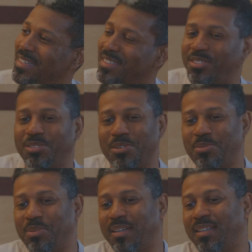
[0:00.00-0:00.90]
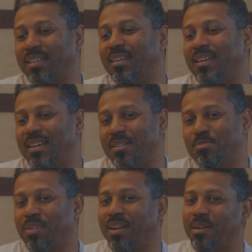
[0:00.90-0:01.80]
Because you don't want to
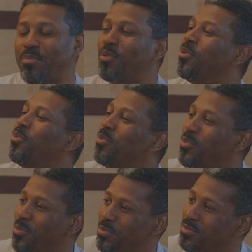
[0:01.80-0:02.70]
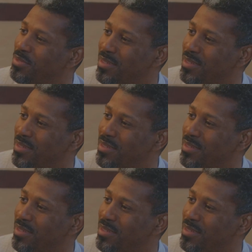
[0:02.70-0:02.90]
bring up old wounds.